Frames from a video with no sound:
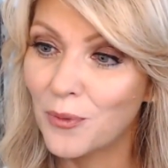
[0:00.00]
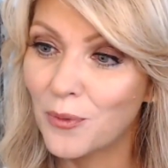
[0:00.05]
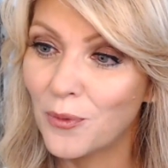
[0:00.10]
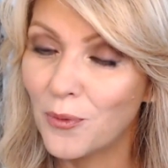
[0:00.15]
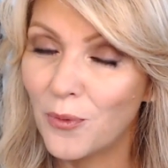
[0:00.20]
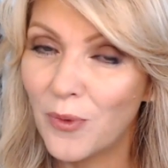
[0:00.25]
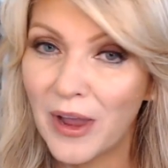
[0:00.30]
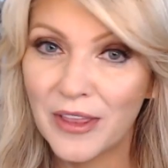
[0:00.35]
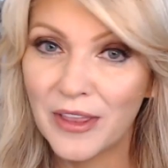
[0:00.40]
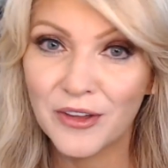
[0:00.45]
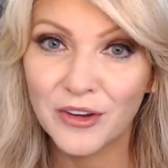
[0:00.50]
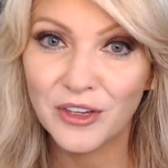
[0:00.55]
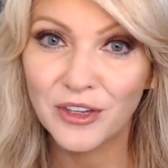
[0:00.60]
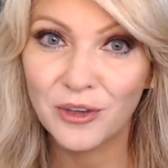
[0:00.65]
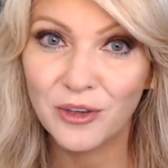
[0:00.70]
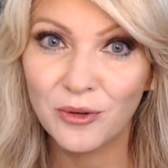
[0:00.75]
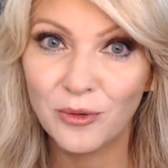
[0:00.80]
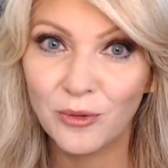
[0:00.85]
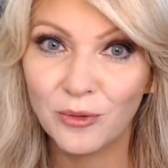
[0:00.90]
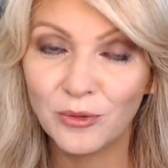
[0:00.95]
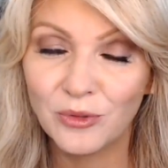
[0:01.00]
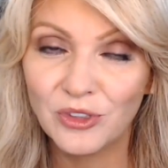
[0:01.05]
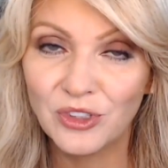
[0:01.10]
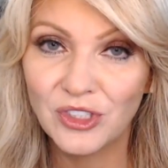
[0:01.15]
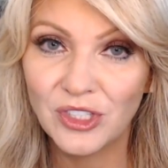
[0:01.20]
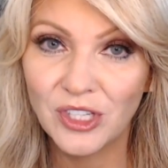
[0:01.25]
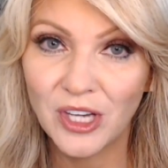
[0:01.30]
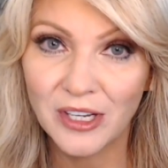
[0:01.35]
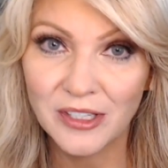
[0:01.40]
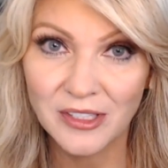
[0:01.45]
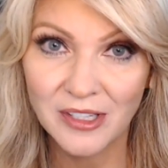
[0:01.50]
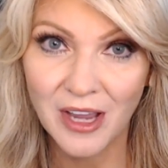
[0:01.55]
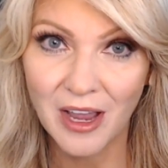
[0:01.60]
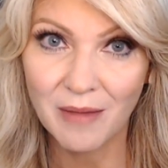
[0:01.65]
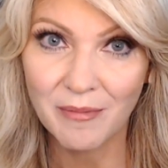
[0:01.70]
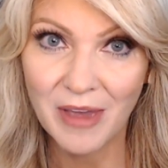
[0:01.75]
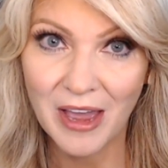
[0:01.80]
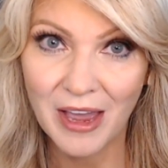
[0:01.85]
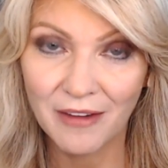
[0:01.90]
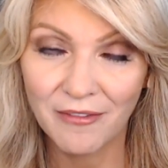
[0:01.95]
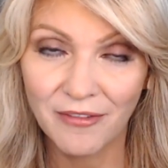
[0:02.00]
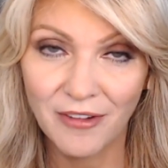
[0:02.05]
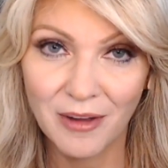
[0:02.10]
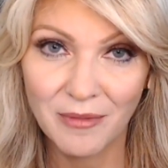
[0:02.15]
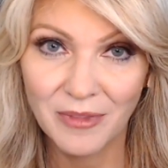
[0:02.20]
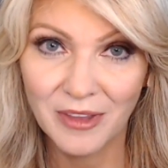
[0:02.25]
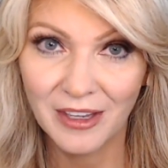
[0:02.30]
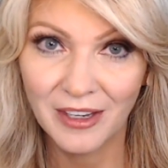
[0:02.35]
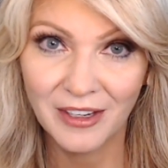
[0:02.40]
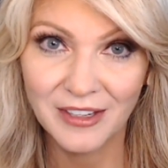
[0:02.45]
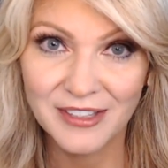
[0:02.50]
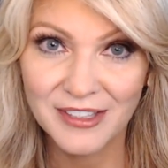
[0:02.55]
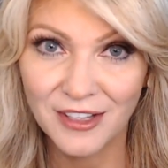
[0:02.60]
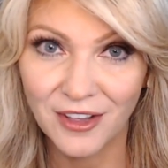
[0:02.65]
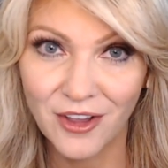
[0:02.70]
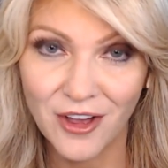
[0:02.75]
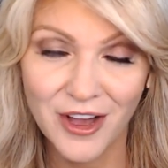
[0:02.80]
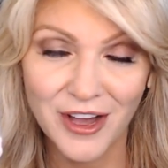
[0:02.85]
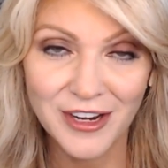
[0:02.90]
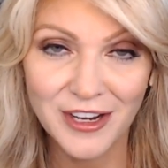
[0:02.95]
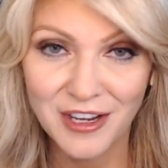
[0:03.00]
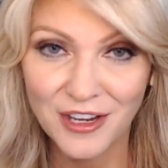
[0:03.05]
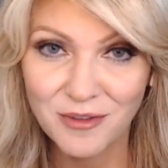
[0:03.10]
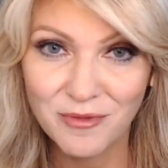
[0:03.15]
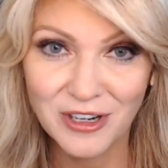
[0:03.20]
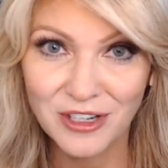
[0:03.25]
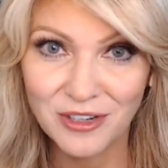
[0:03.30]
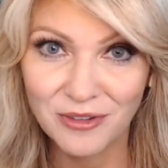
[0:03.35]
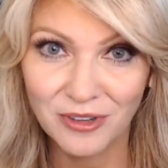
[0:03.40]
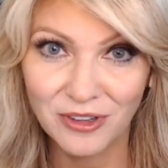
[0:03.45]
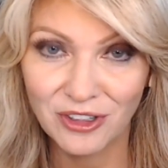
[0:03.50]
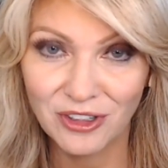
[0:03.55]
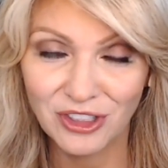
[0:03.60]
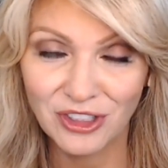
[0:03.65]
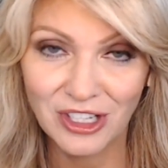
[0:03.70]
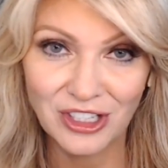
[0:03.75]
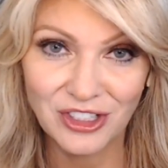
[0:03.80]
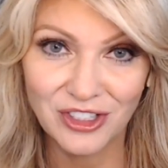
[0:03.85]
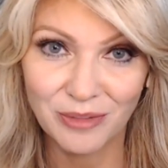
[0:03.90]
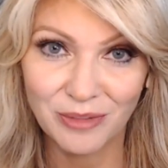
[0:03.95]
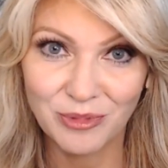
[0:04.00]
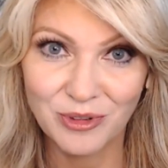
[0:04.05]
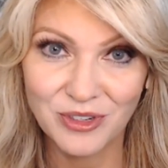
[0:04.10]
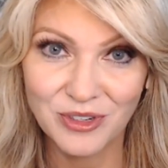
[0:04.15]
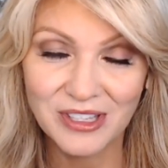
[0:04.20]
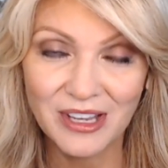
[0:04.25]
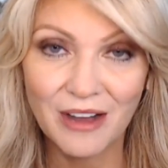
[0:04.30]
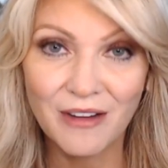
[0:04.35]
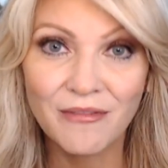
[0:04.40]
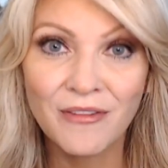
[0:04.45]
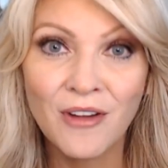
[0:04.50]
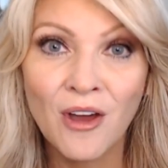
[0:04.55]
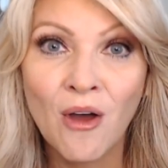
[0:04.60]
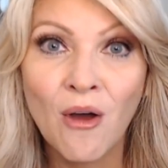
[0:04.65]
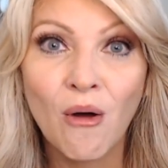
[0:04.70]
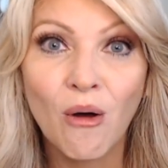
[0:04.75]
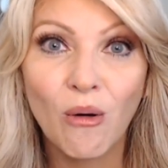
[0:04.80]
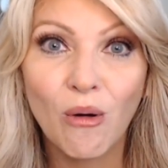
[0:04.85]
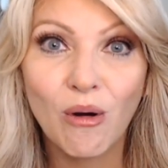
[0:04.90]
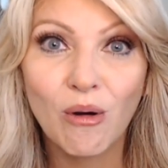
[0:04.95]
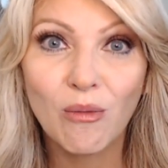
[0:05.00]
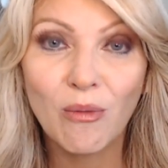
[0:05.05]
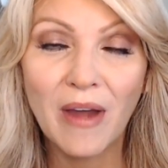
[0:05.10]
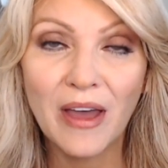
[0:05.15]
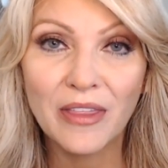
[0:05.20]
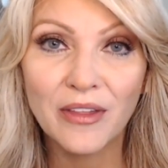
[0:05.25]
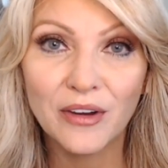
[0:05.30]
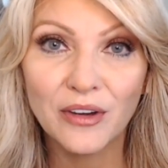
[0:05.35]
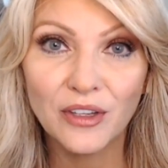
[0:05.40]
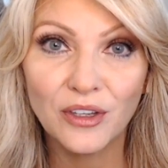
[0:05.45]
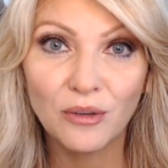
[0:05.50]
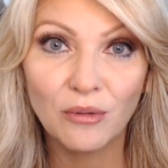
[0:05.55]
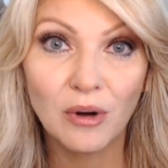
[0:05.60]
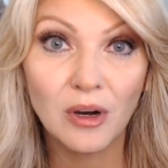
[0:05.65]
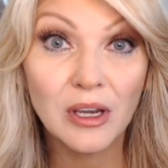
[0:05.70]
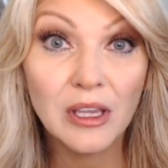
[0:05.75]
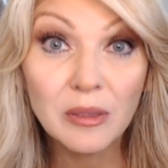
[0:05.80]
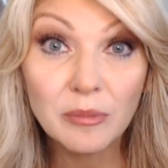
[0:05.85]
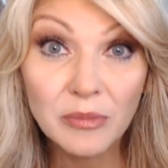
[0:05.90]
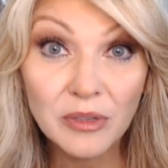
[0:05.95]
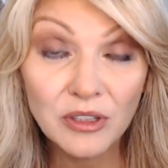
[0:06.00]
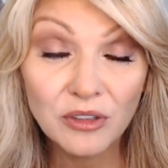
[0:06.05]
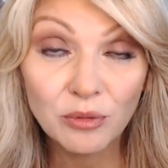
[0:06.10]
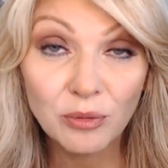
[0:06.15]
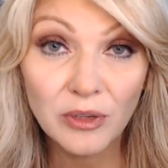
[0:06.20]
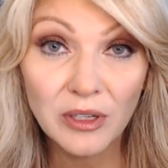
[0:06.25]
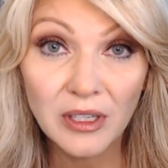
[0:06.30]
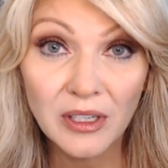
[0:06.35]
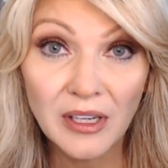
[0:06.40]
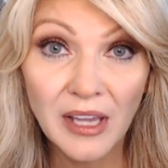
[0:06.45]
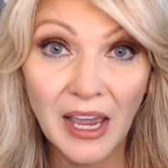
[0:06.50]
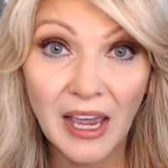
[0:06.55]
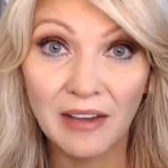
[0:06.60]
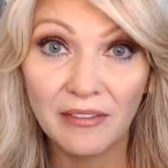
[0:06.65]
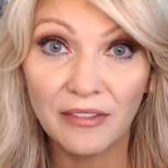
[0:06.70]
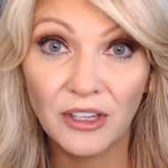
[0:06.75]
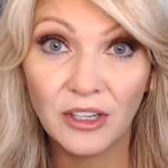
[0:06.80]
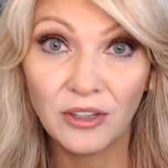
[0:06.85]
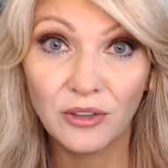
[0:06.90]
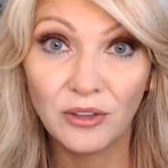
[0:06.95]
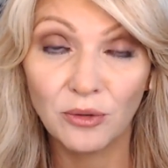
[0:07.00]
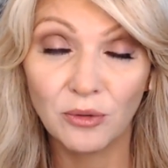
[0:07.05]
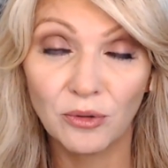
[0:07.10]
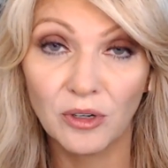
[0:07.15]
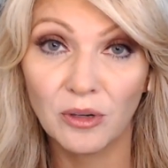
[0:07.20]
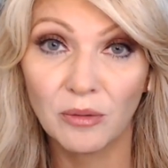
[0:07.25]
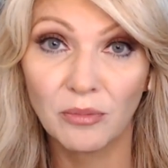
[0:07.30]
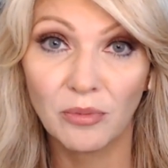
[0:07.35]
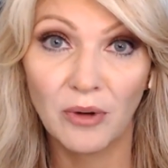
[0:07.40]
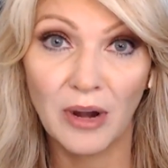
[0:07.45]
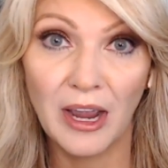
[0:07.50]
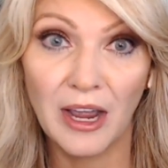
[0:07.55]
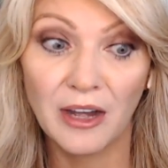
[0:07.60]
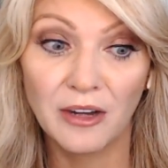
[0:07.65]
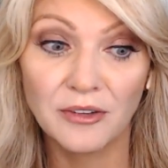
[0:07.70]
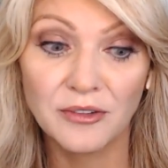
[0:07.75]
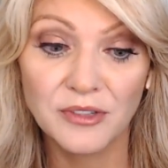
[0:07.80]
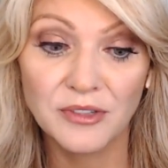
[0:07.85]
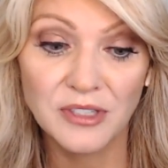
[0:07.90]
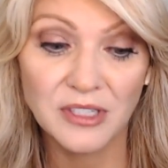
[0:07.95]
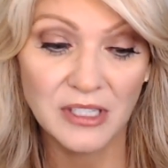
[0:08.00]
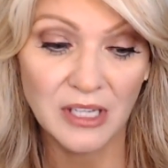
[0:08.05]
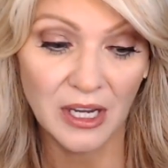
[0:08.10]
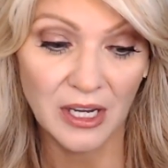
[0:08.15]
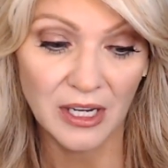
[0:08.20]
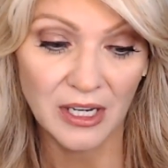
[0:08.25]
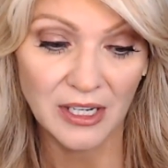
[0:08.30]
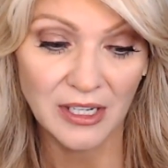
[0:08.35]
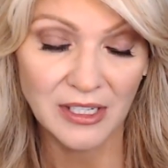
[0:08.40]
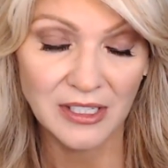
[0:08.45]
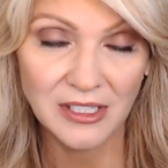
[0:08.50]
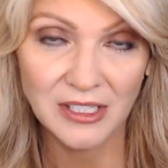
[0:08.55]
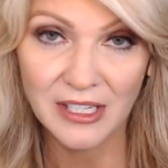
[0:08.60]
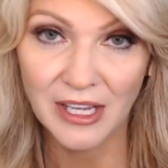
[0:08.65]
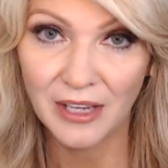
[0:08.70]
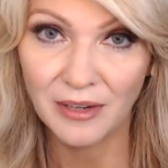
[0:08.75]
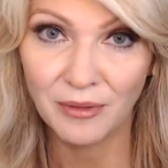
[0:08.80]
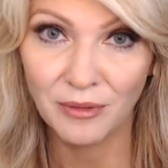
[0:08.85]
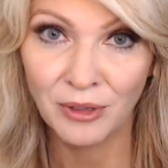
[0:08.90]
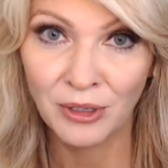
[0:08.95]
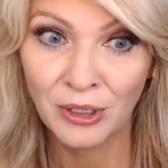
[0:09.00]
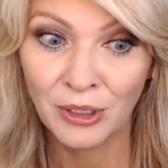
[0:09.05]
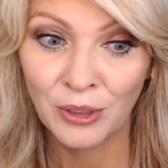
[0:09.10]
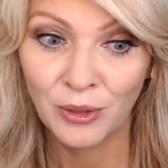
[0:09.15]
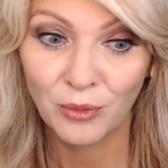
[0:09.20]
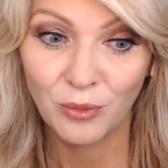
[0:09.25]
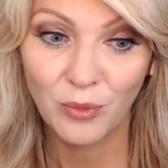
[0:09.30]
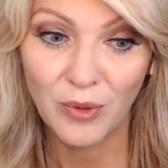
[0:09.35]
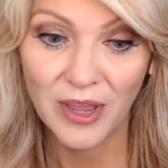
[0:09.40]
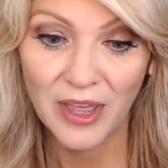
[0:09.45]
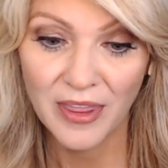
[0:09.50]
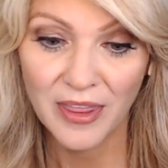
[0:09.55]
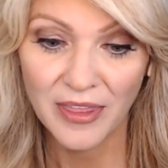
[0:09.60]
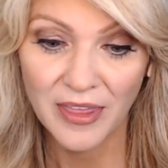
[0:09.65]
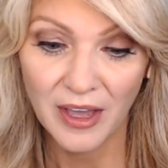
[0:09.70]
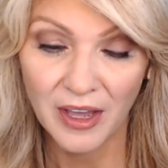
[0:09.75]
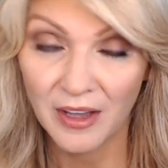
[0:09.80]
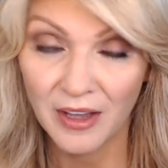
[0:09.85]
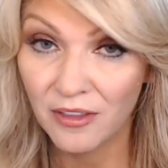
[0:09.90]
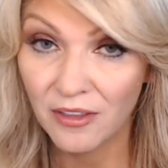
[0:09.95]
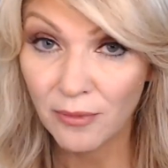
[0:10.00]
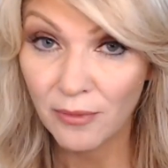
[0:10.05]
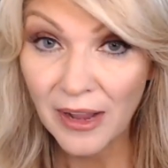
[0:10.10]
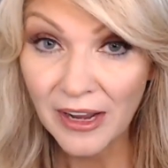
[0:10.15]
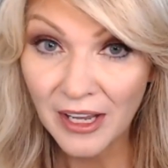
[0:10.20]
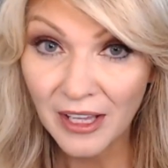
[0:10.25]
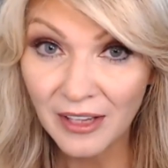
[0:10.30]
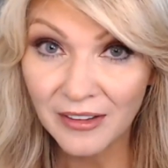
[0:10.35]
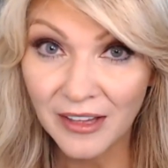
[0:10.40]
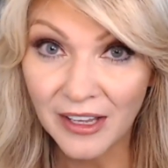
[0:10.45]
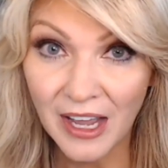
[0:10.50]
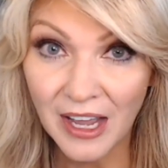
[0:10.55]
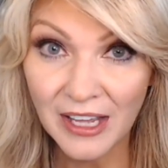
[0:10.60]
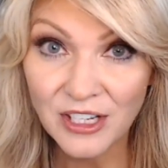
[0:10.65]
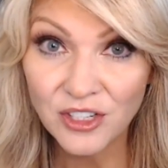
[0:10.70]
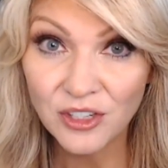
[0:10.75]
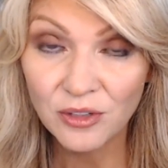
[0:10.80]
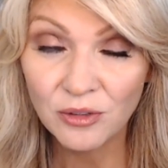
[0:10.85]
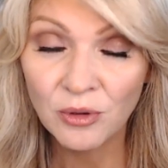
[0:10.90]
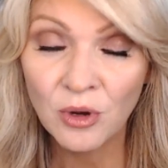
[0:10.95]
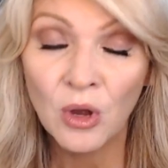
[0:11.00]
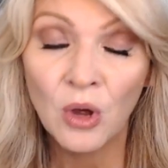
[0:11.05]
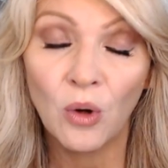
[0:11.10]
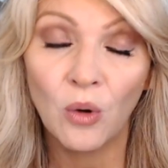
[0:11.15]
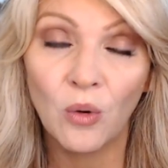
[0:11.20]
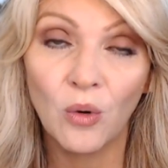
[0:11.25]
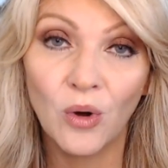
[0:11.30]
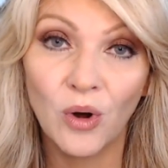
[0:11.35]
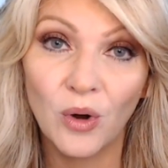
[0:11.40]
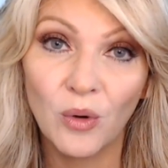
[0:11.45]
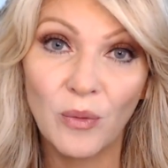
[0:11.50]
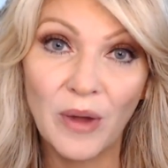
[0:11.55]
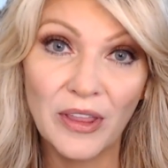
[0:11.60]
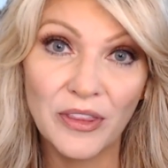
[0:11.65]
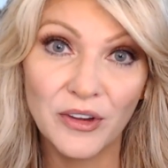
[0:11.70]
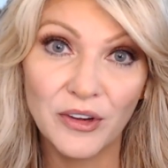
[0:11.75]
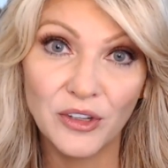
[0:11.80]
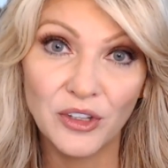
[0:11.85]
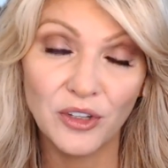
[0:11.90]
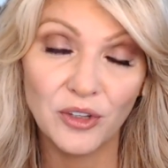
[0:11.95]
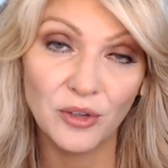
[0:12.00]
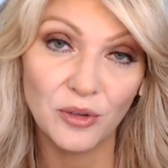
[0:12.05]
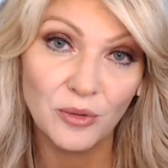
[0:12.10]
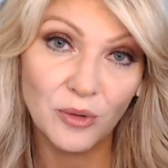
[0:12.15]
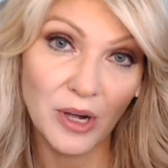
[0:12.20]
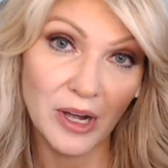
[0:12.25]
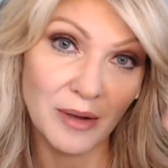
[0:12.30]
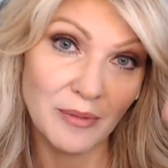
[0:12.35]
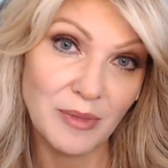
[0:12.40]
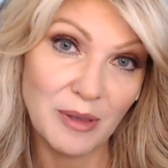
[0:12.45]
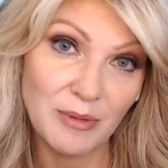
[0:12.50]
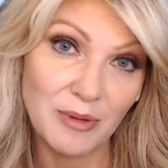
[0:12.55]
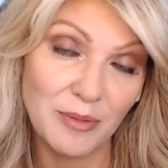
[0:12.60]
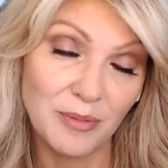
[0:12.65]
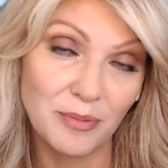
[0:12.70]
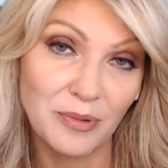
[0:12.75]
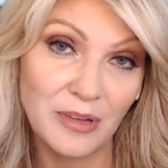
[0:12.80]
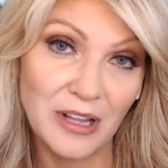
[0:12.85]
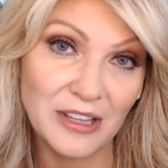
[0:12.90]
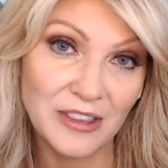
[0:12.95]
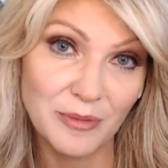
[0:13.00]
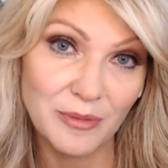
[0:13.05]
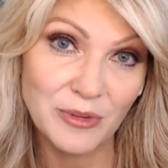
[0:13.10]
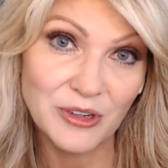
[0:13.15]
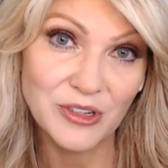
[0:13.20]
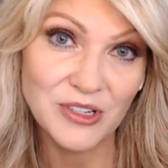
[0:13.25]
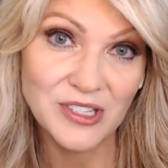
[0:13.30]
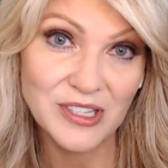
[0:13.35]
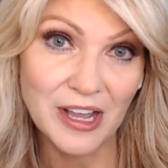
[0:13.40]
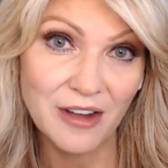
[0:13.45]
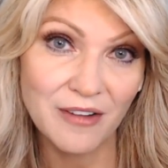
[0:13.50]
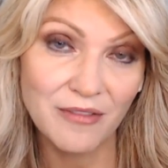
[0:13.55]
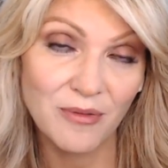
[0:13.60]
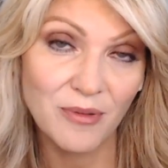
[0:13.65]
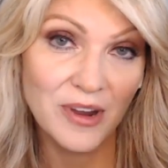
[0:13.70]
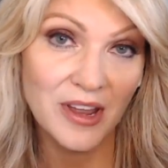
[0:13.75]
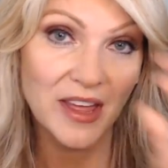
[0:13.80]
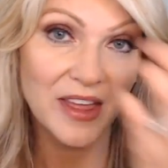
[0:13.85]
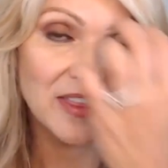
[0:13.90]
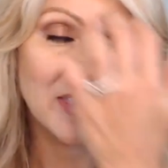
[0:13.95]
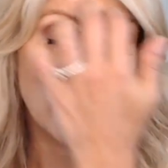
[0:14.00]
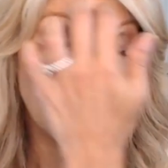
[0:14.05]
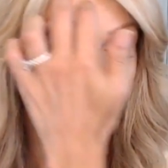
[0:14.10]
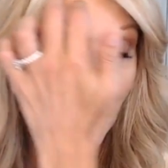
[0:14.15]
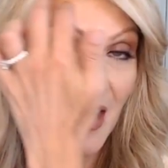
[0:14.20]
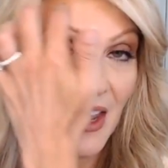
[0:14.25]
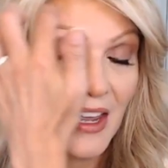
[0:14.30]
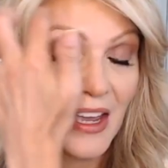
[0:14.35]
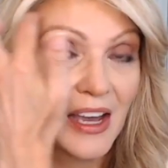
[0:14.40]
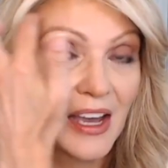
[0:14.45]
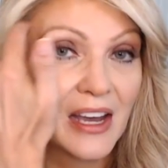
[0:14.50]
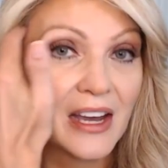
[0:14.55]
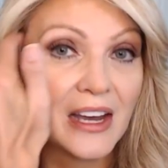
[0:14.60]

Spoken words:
whether you just got back from the salon and you want to do a little touch up yourself, or whether you are in between having your brows done with threading like I do, or whether you maybe pluck them yourself with